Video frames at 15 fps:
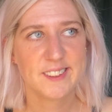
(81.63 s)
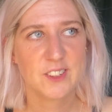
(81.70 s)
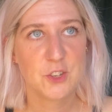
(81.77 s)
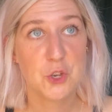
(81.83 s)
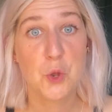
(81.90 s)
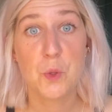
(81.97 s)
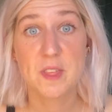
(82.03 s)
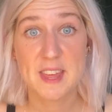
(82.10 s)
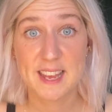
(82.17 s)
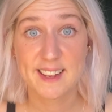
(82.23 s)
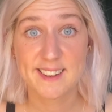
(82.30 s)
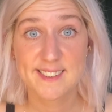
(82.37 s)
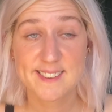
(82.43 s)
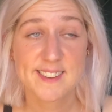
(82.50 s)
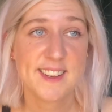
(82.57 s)
do
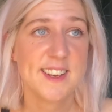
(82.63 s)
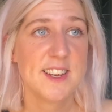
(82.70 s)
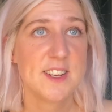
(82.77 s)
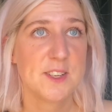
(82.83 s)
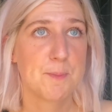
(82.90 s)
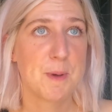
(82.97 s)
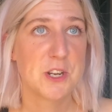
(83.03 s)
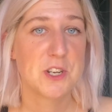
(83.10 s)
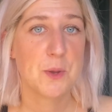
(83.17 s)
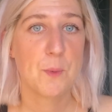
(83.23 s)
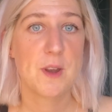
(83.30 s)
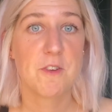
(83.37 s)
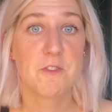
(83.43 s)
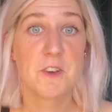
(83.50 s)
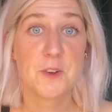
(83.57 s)
things, especially
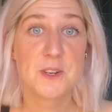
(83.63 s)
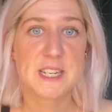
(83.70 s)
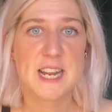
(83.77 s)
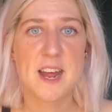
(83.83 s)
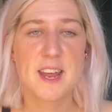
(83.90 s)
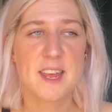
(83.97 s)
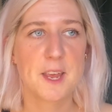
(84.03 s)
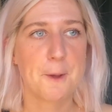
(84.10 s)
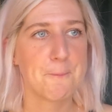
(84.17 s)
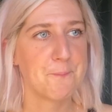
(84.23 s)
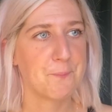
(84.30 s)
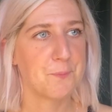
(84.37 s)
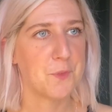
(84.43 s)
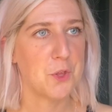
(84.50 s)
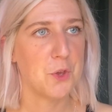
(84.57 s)
when it feels like
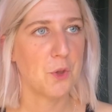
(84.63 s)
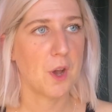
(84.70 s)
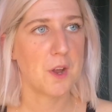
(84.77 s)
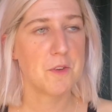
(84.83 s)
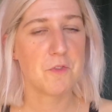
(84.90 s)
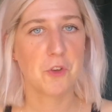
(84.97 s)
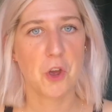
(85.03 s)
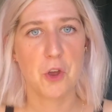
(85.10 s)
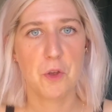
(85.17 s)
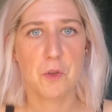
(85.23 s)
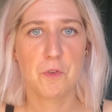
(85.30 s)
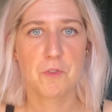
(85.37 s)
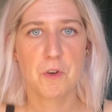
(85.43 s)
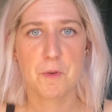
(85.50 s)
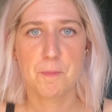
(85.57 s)
you kind of
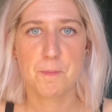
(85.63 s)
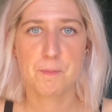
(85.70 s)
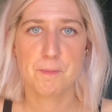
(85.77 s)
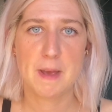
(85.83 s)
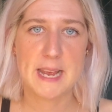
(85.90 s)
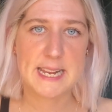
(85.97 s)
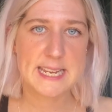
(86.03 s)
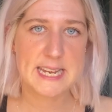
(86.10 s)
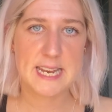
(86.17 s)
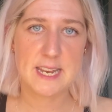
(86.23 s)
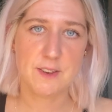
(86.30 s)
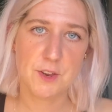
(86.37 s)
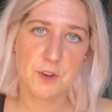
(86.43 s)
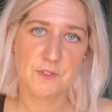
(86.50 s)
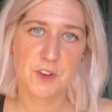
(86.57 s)
go from
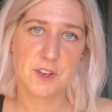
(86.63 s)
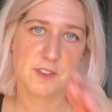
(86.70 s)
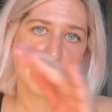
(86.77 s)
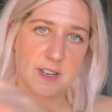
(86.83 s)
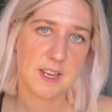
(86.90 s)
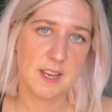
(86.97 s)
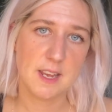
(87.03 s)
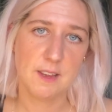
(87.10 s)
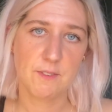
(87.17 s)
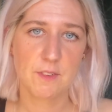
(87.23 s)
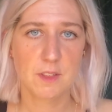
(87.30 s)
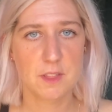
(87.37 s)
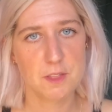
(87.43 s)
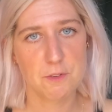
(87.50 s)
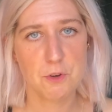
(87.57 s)
18 university
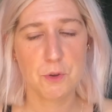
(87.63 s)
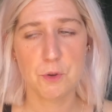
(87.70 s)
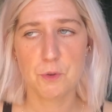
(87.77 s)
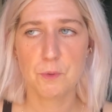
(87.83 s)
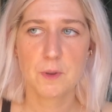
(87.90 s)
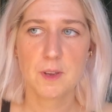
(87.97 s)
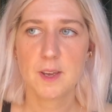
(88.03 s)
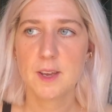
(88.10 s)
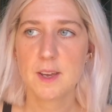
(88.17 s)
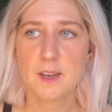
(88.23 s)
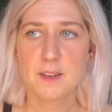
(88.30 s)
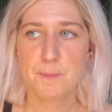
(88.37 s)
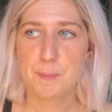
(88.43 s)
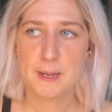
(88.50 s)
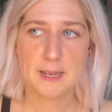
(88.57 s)
through
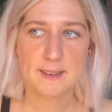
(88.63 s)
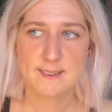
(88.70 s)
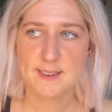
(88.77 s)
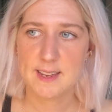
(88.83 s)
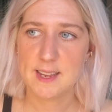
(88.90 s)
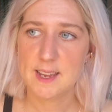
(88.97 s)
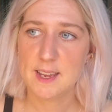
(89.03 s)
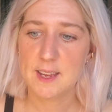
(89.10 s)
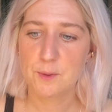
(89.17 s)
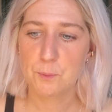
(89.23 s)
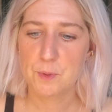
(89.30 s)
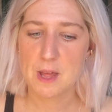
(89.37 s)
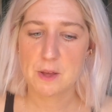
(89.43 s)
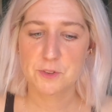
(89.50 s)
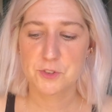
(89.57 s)
PhD
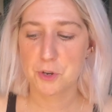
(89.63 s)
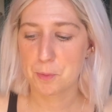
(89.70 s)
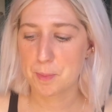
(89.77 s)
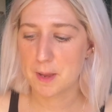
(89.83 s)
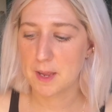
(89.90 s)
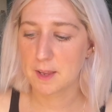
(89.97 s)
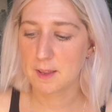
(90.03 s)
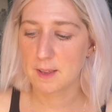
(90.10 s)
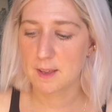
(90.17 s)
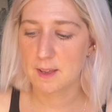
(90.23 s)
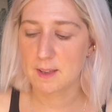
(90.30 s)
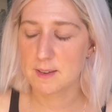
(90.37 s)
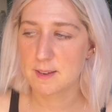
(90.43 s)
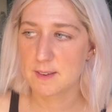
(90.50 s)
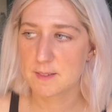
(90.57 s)
without stopping
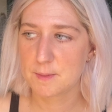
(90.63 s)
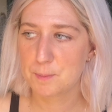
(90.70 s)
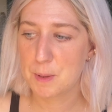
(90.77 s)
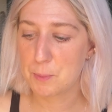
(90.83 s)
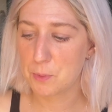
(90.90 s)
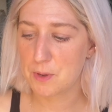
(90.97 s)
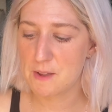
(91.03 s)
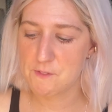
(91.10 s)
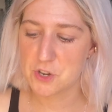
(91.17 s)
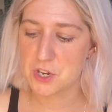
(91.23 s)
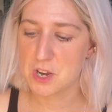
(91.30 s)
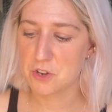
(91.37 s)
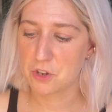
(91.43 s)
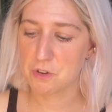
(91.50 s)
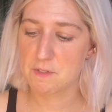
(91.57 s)
and people never
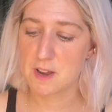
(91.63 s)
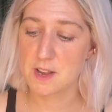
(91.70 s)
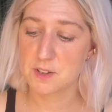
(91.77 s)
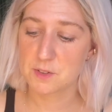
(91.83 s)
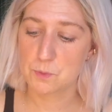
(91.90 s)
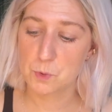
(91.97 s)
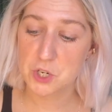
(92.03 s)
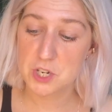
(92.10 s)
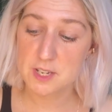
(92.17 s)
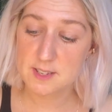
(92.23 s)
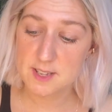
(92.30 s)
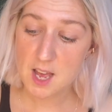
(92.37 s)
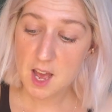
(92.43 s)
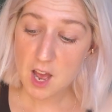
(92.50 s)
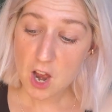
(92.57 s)
change careers, which
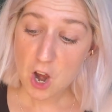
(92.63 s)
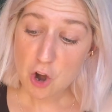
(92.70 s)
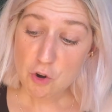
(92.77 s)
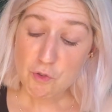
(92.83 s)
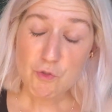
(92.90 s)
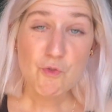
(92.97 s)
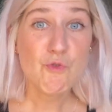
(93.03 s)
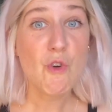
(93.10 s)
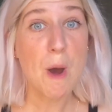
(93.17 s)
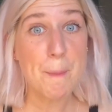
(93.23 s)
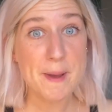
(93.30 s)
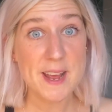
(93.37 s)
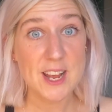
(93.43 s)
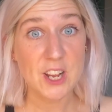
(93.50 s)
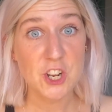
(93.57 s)
is
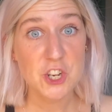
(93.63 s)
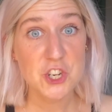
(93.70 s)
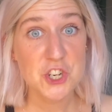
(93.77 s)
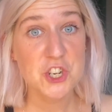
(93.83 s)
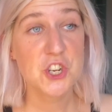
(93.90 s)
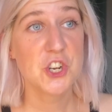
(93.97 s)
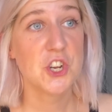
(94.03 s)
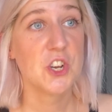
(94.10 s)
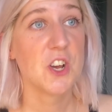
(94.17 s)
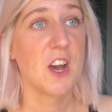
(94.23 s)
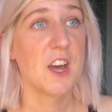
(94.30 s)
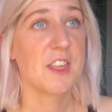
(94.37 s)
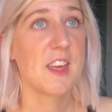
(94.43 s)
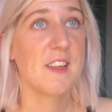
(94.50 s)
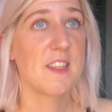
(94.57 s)
rubbish.
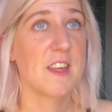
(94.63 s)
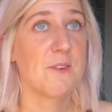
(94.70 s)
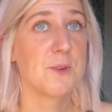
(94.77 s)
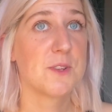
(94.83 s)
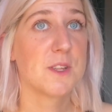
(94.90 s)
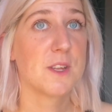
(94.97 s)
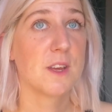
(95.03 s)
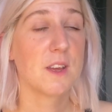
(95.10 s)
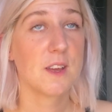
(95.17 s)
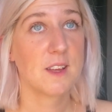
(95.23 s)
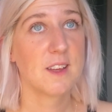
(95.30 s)
I think that was the